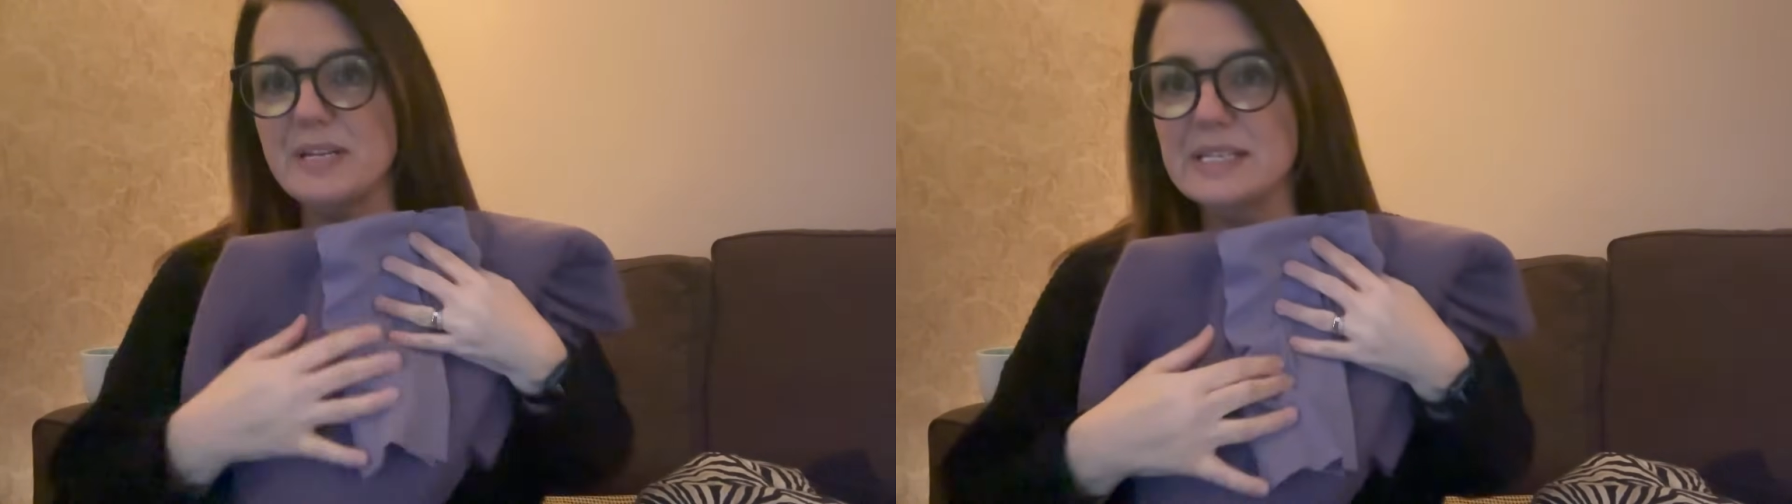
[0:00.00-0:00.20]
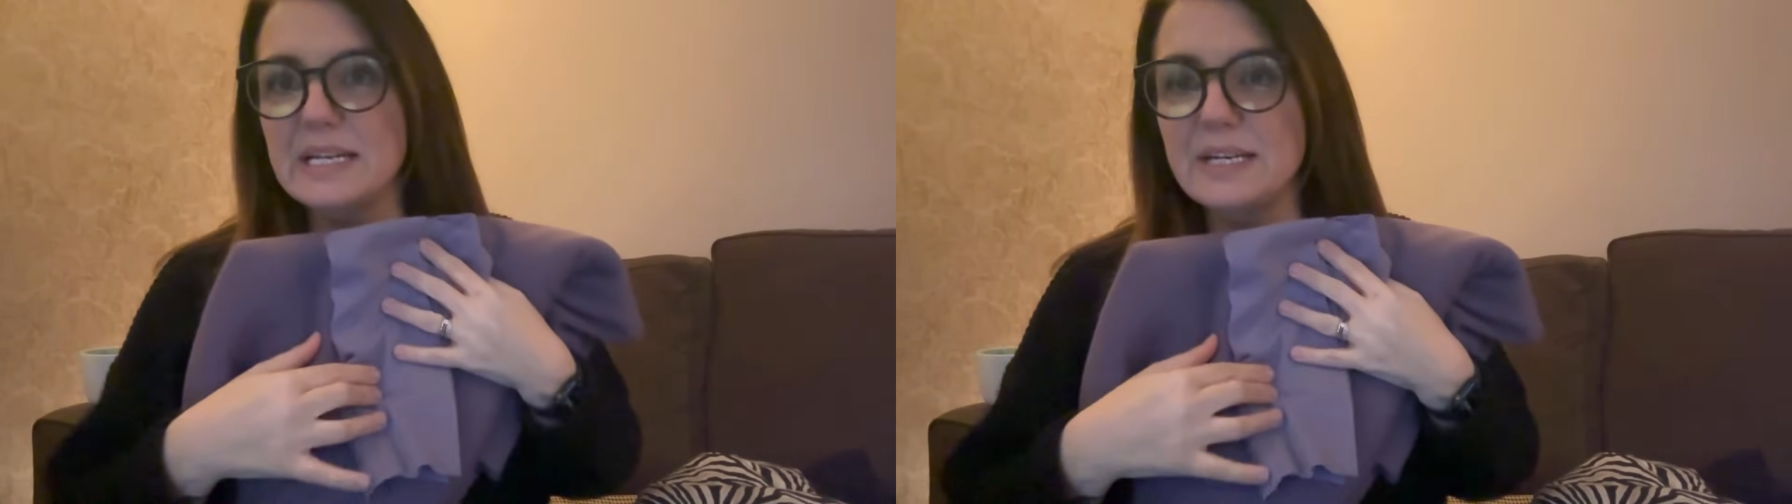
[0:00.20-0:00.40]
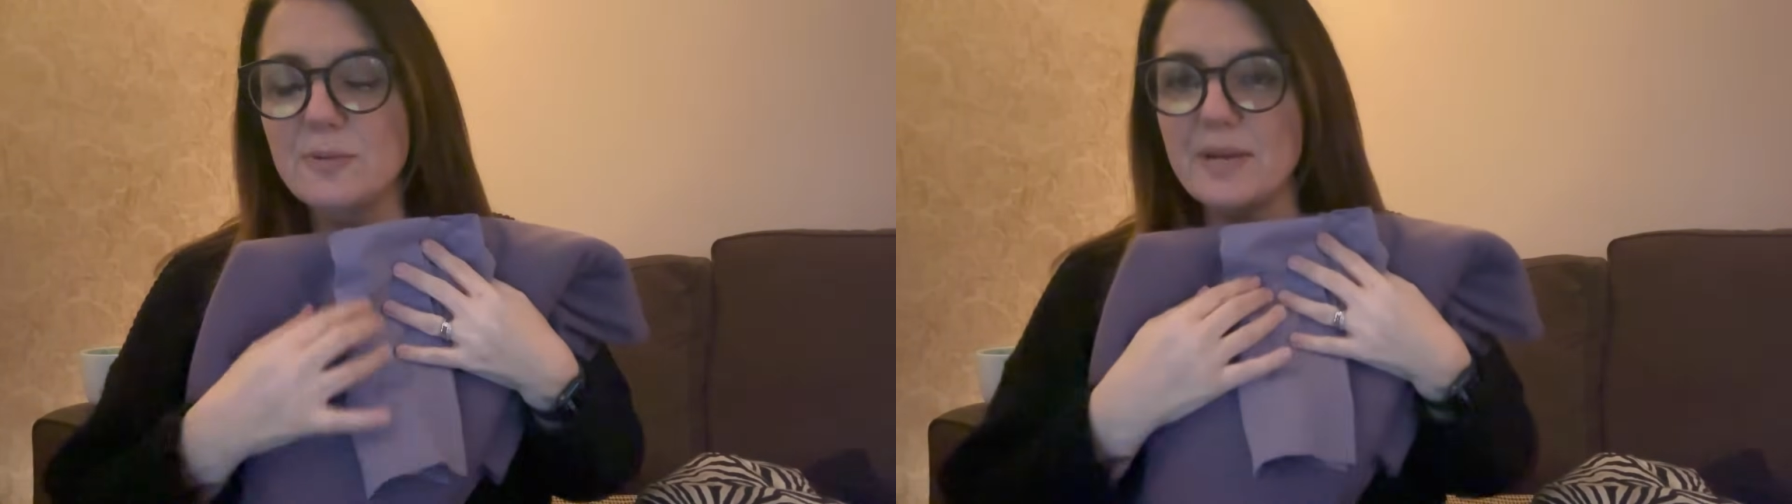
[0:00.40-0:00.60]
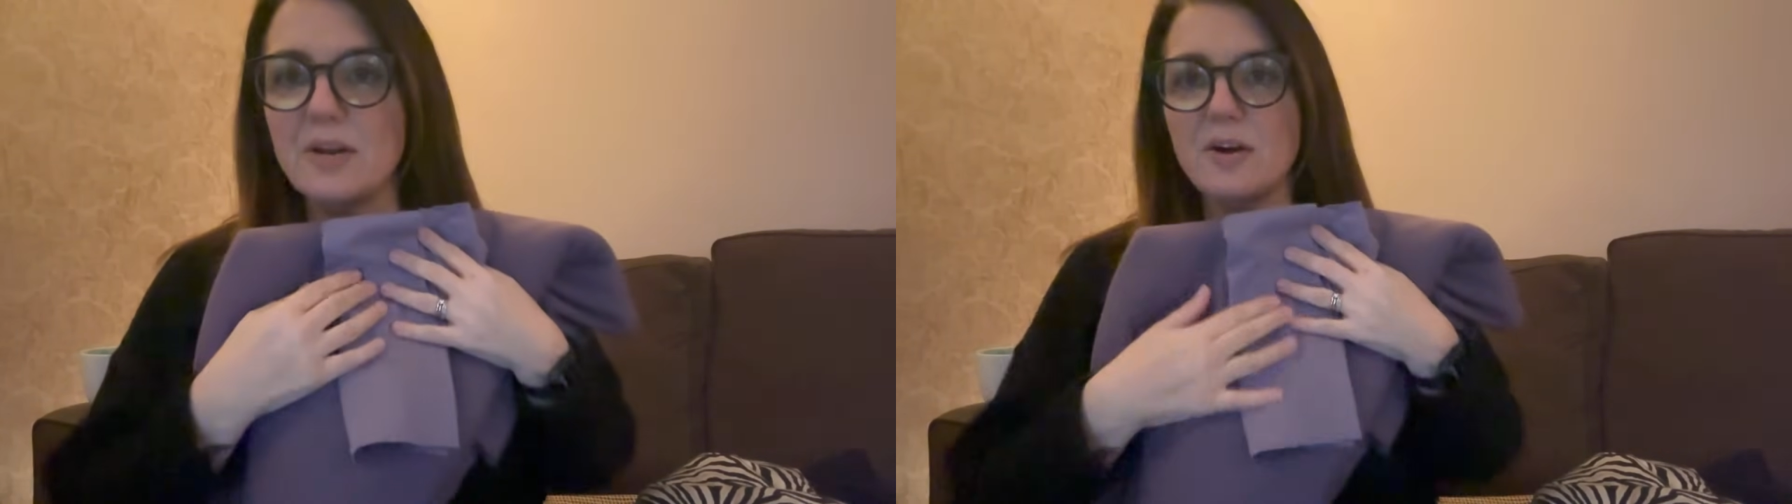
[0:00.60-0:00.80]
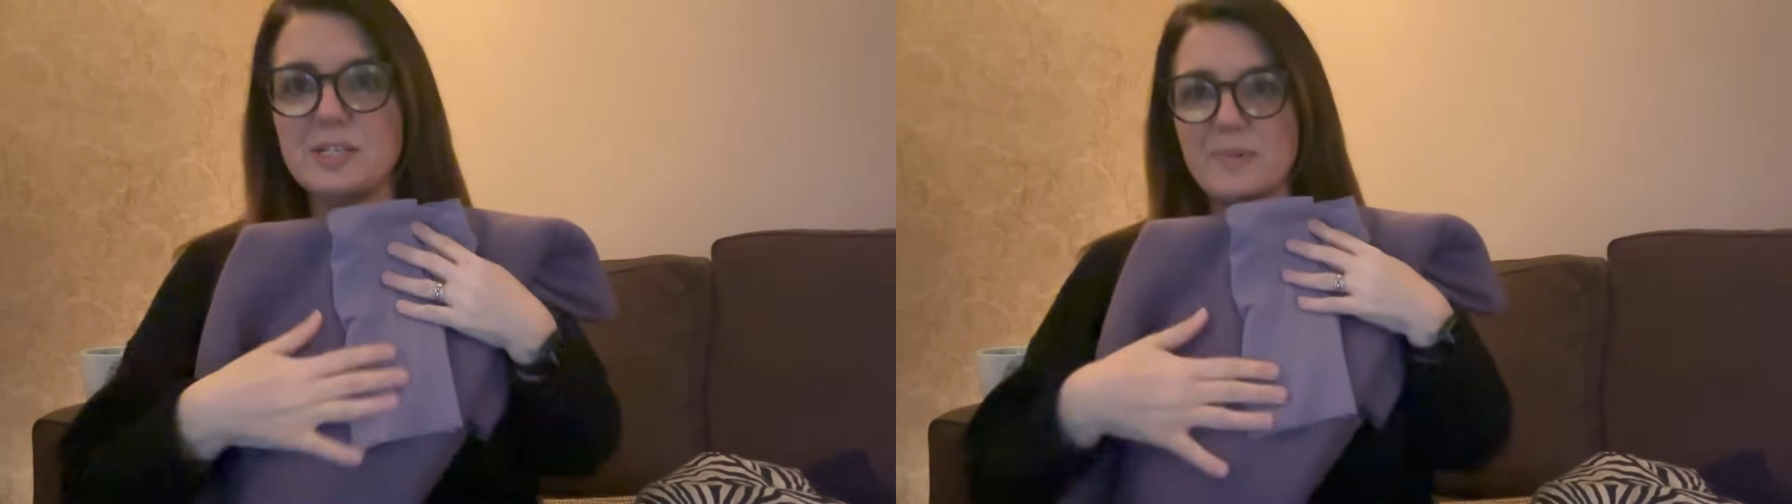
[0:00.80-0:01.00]
It's a little bit
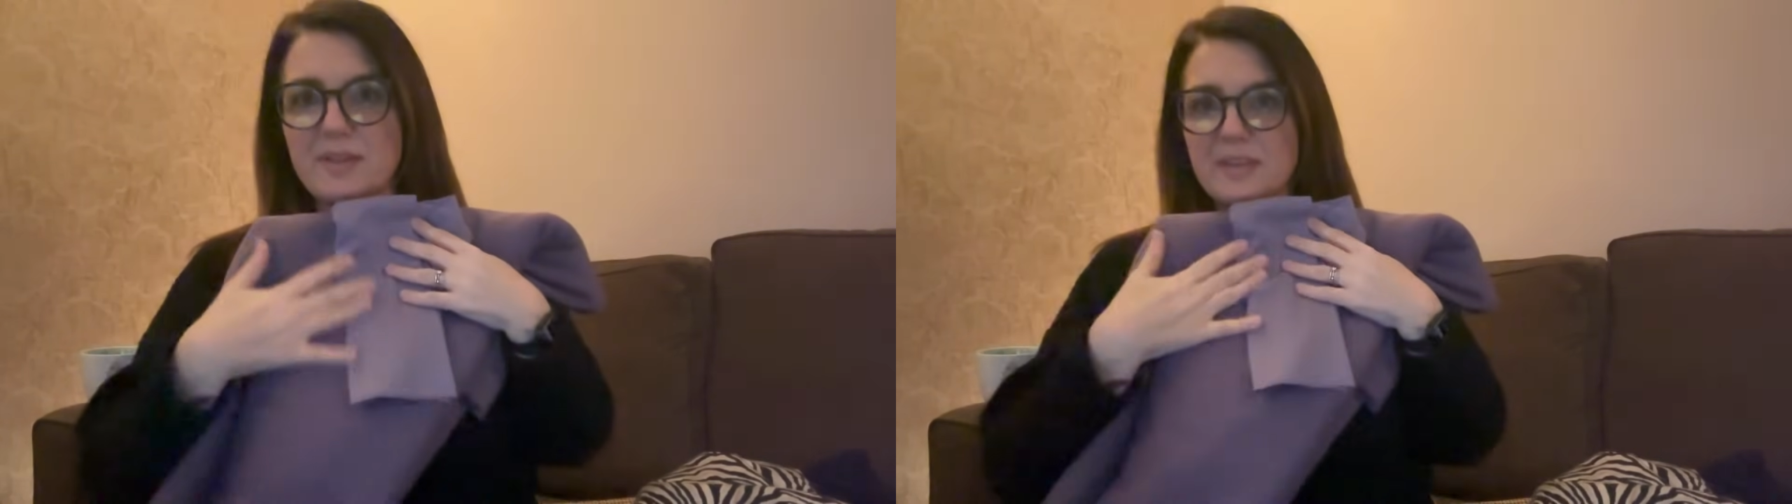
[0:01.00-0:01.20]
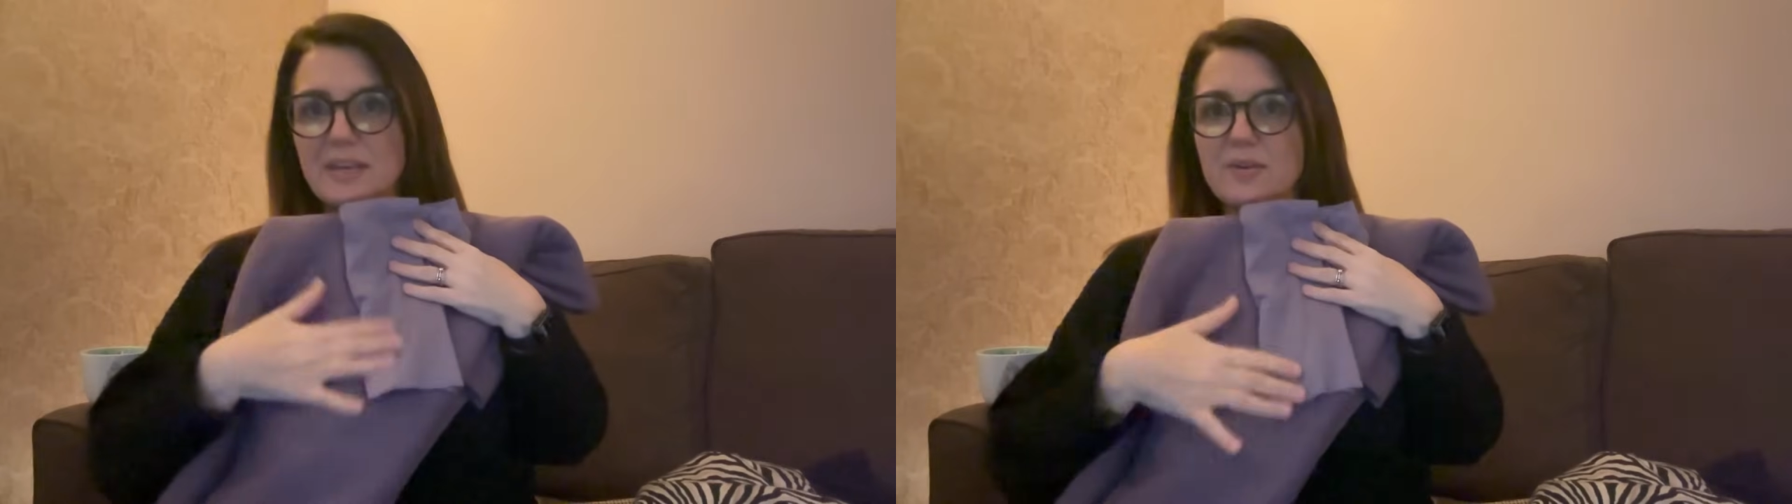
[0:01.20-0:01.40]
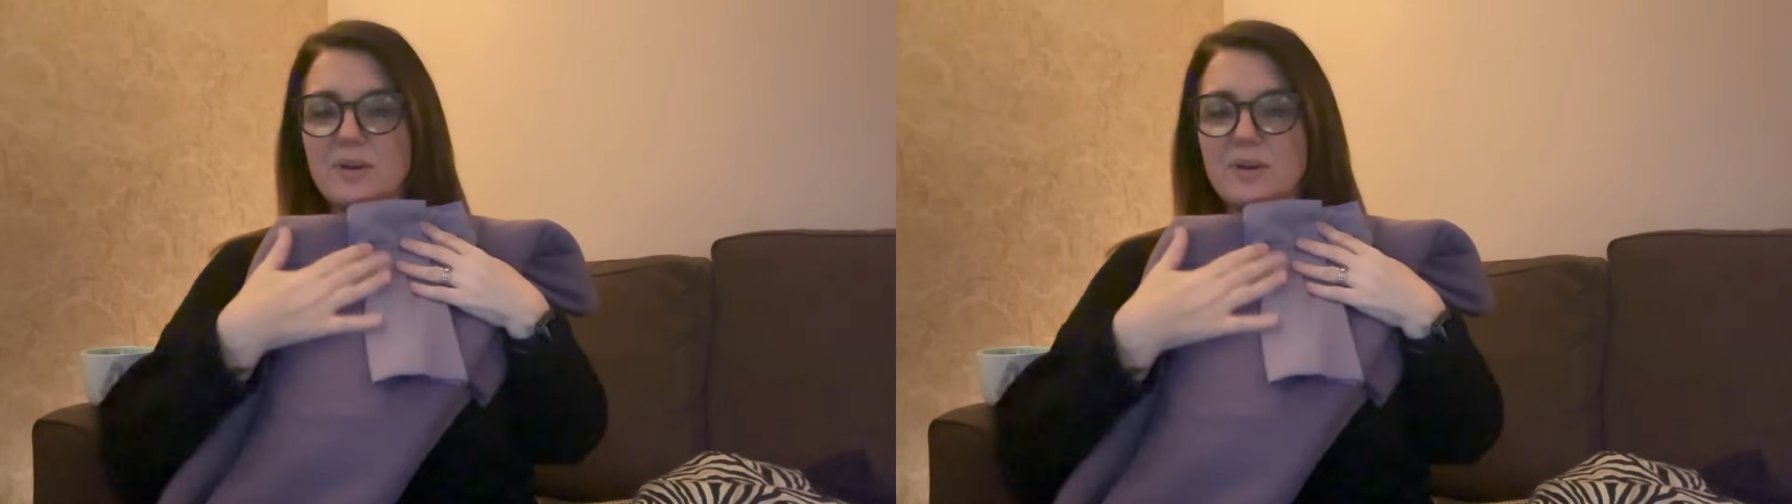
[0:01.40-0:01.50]
lighter, but I think it'll